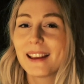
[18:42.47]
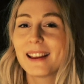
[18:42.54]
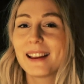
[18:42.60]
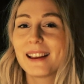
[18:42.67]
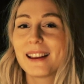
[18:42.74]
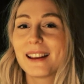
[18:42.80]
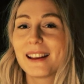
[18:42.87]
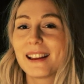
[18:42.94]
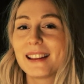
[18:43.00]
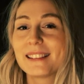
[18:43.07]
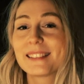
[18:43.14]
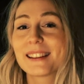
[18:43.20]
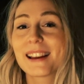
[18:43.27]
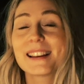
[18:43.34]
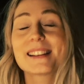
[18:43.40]

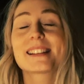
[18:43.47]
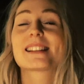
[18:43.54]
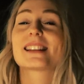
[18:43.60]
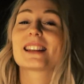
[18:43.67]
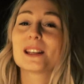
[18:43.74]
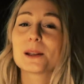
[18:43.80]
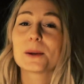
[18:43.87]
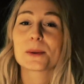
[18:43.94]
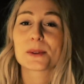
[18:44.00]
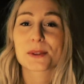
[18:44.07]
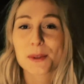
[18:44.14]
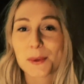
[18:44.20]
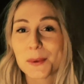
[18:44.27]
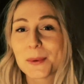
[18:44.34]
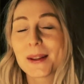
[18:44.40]
and I see you
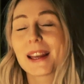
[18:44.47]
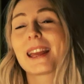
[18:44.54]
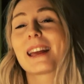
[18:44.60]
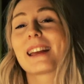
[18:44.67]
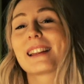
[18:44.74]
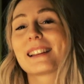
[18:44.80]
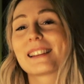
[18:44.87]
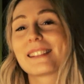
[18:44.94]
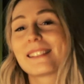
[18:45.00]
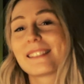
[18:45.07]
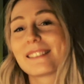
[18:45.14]
soon again.